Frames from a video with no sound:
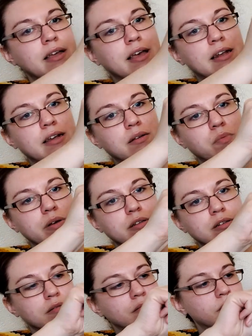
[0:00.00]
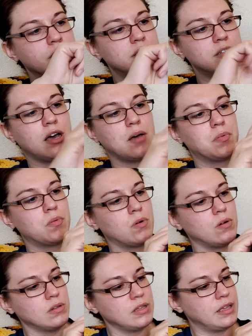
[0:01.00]
and it will stop
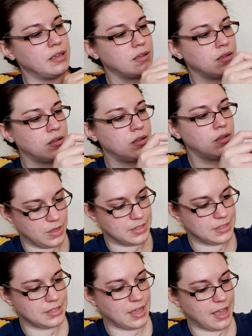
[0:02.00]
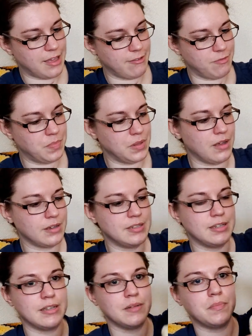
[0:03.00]
rolling once I've
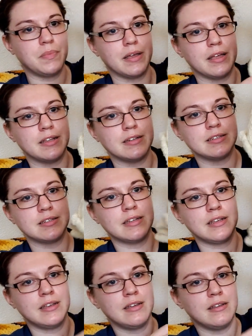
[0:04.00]
blocked it, but